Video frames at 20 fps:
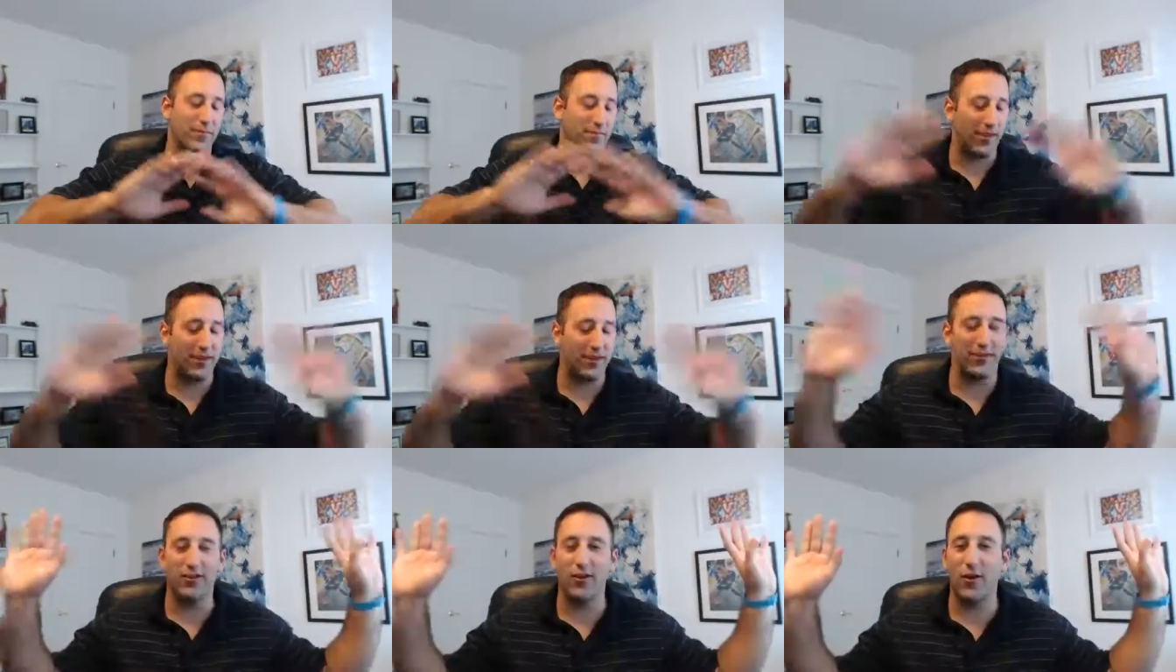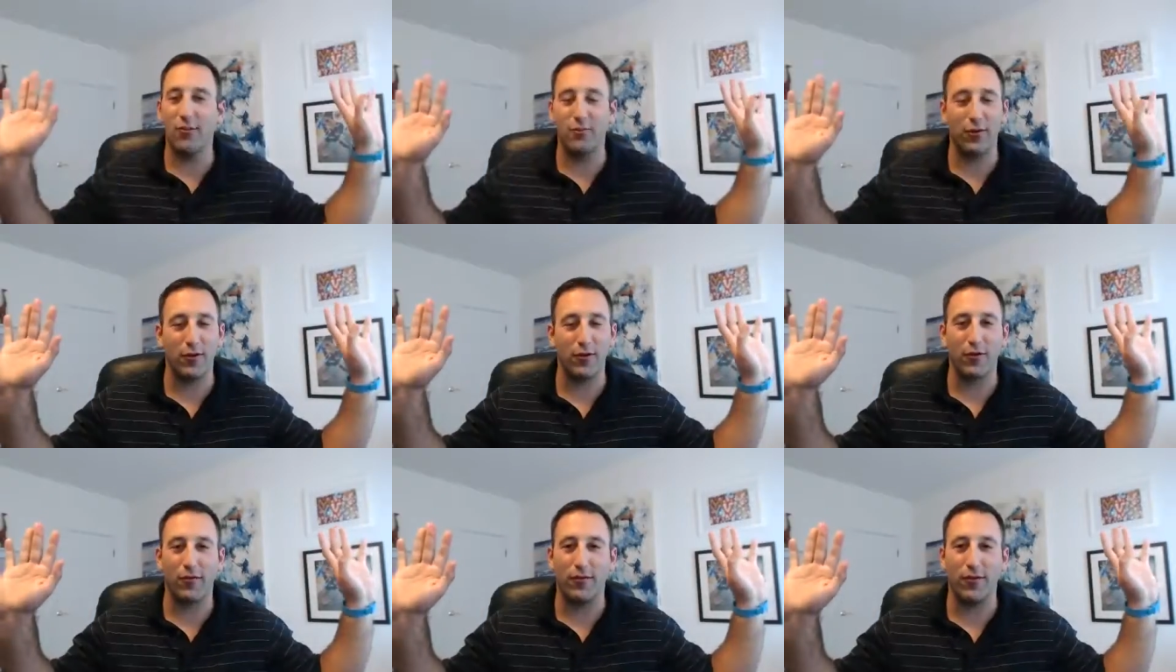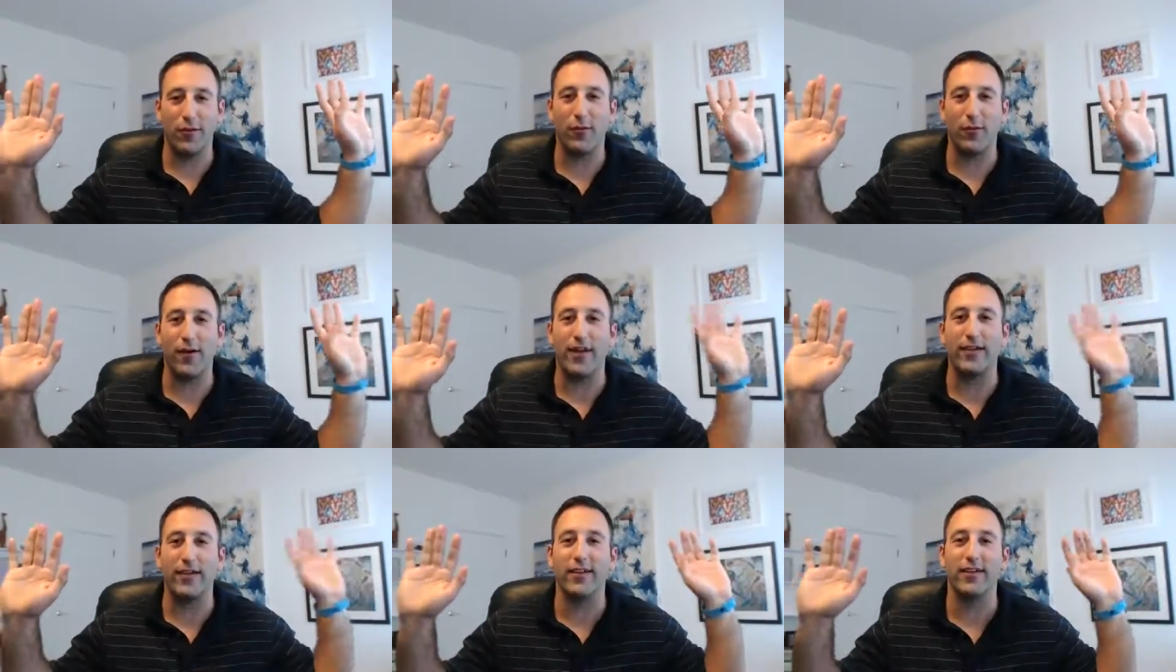it's so beautiful
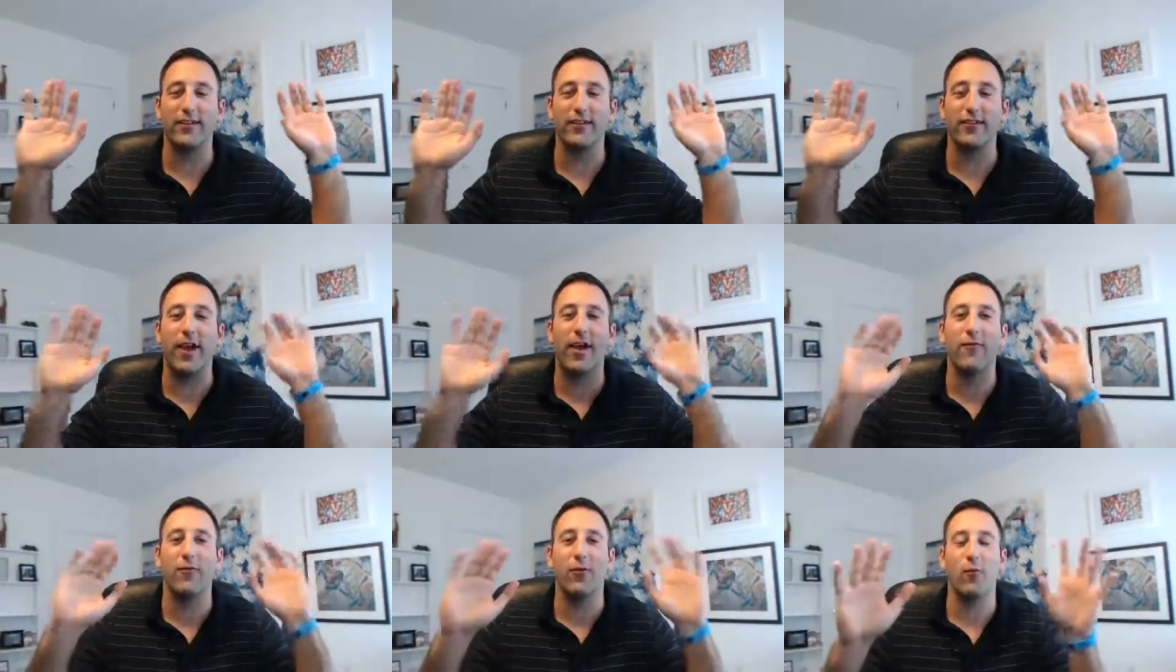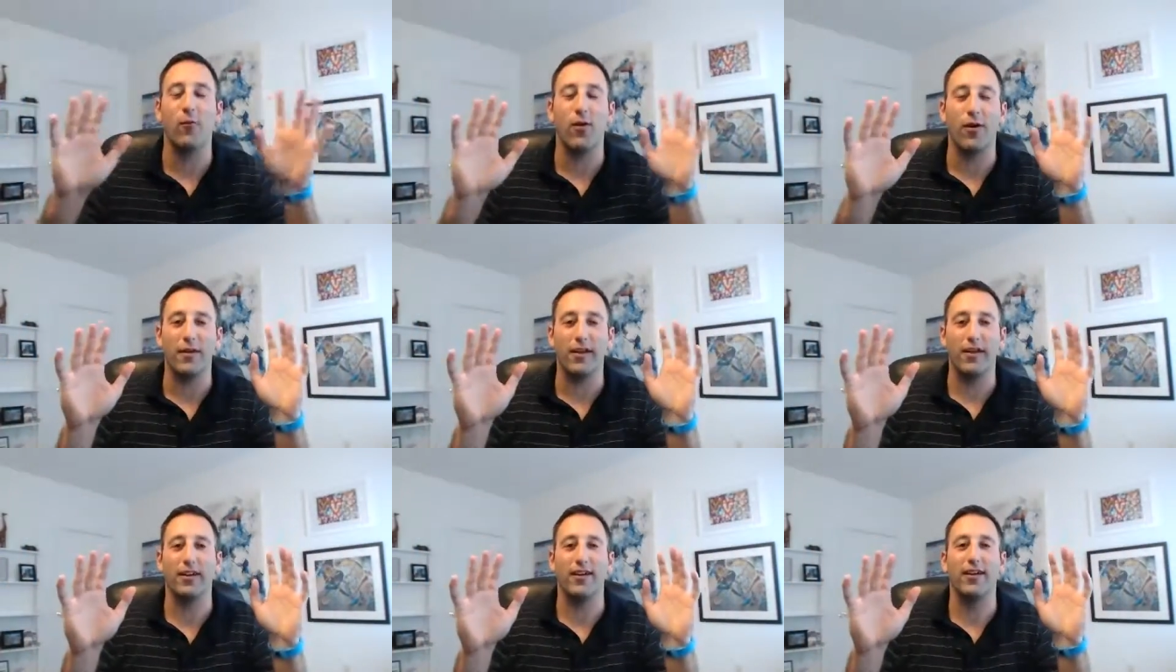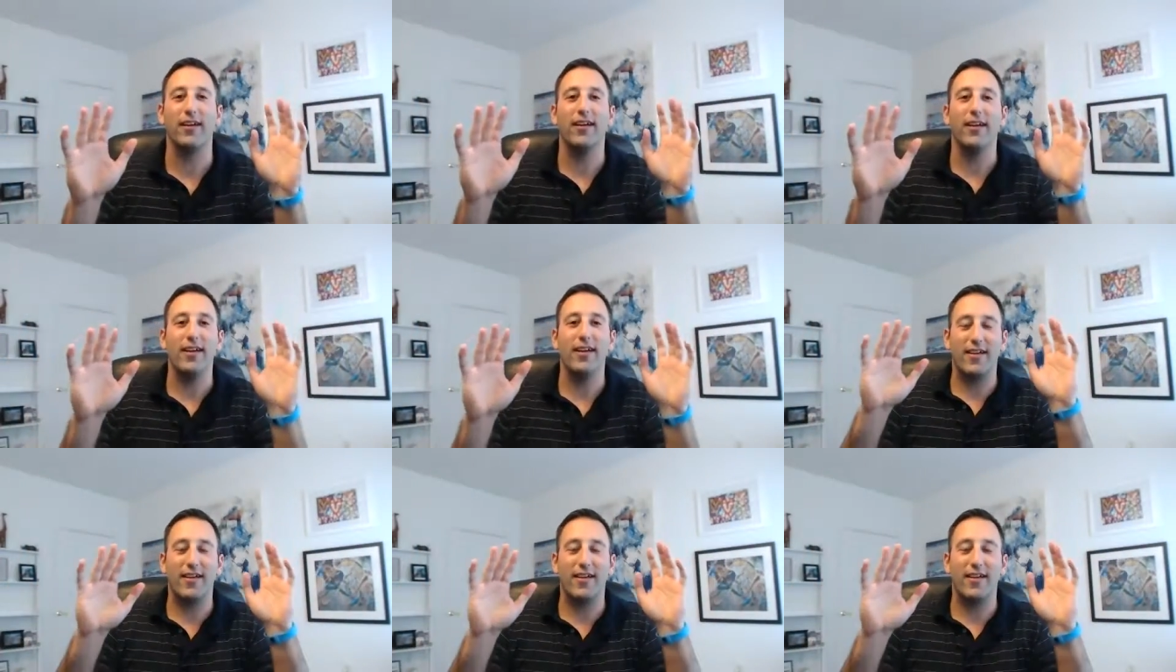when you have a woman